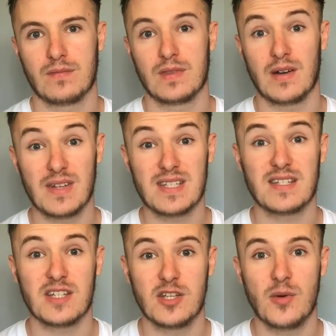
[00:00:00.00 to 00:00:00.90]
Now this is
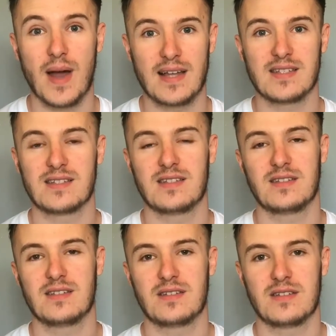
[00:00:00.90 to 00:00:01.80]
a US
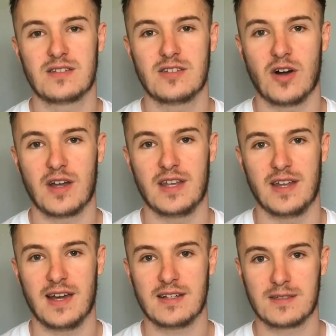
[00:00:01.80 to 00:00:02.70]
stock
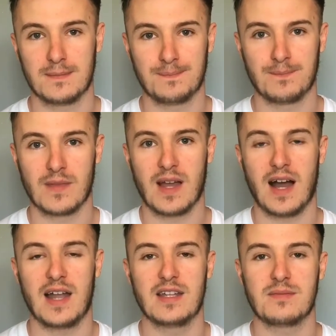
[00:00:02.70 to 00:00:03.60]
index,
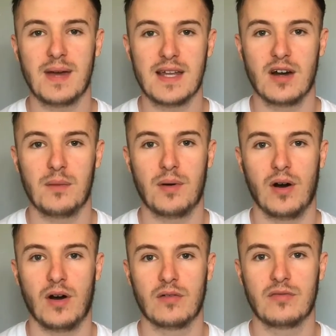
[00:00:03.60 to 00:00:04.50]
and it's made up
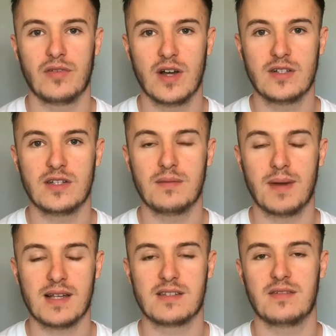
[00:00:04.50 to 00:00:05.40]
of 30
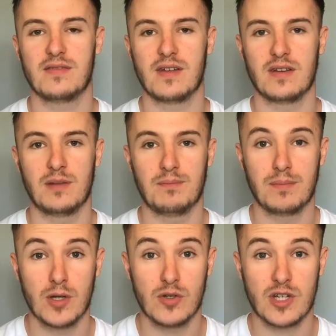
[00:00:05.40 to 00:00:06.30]
massive
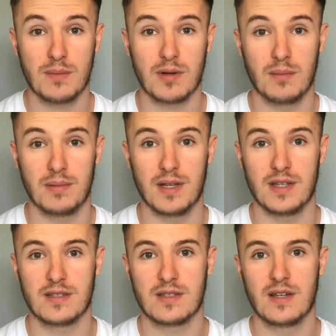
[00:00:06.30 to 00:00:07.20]
blue chip
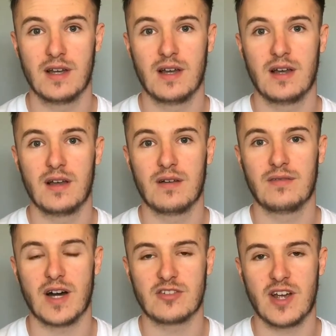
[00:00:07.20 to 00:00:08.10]
companies
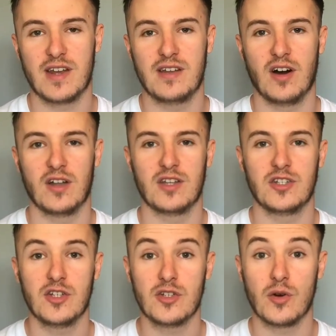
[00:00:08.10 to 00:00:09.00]
that are traded on the
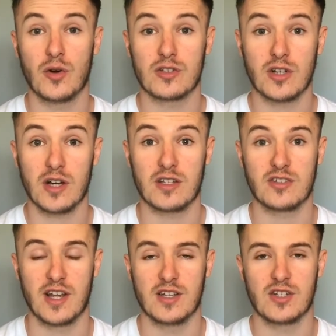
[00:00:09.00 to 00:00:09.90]
New York Stock
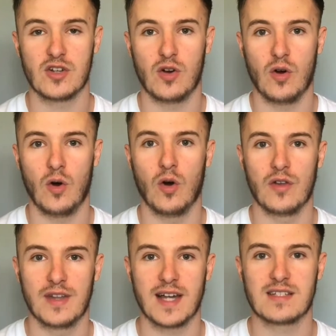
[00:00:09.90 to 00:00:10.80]
Exchange or
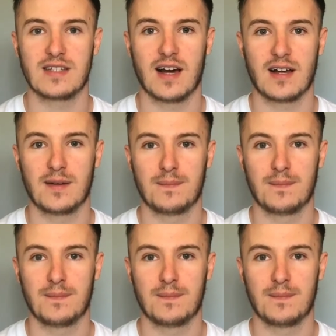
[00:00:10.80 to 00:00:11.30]
NASDAQ.